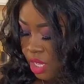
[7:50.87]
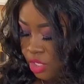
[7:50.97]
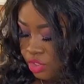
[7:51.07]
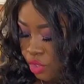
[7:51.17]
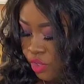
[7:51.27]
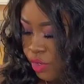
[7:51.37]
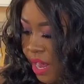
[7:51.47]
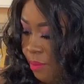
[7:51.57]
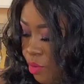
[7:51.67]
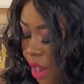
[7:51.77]
So the
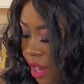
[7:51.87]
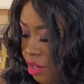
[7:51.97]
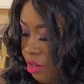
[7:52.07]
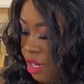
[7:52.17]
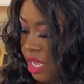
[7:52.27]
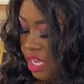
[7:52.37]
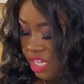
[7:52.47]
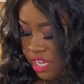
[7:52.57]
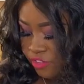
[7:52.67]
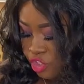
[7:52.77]
graham cracker
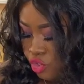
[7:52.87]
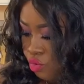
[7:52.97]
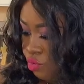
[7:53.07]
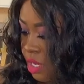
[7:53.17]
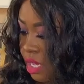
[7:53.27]
gives you